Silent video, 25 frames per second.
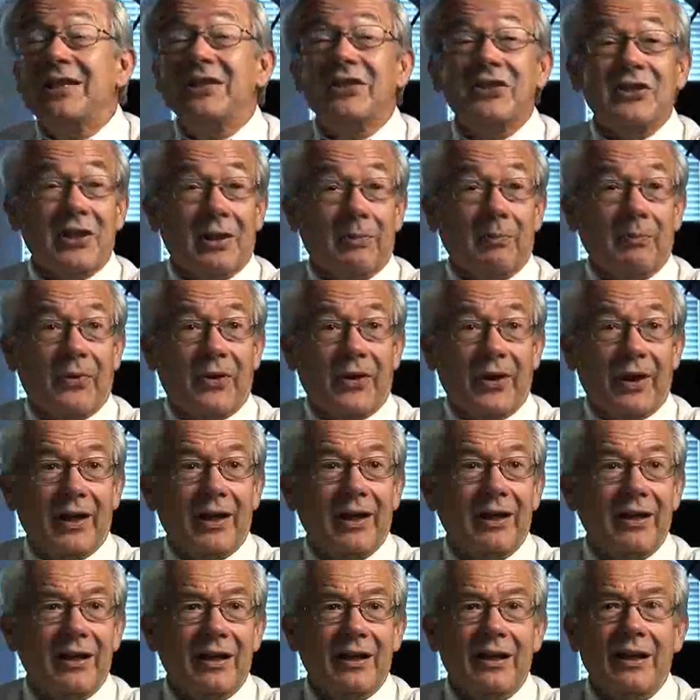
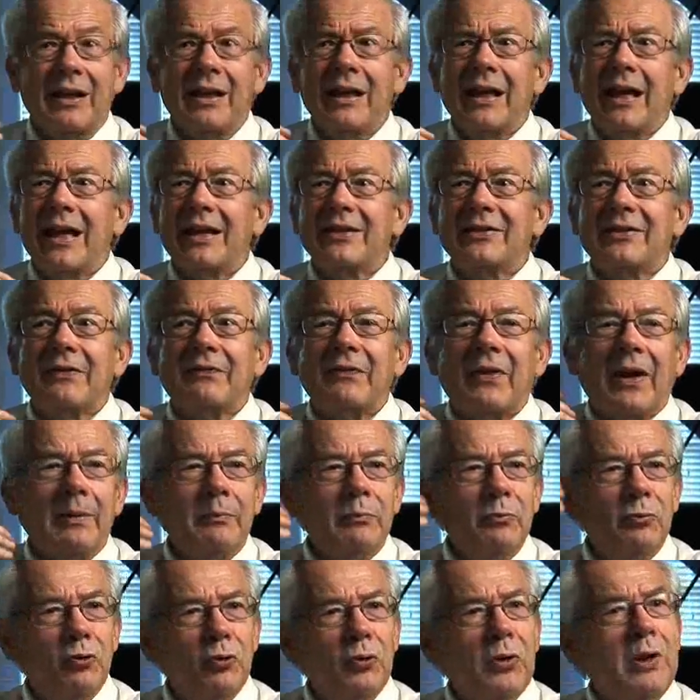something as if
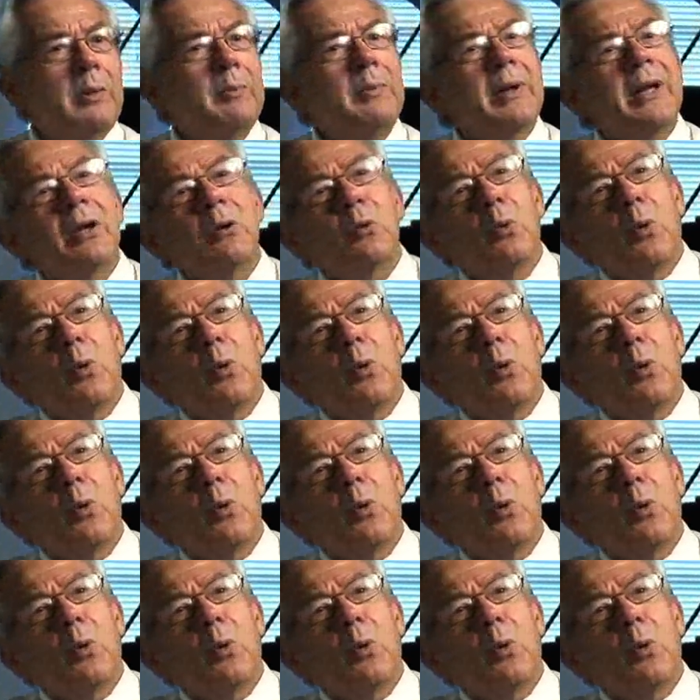I'm dreaming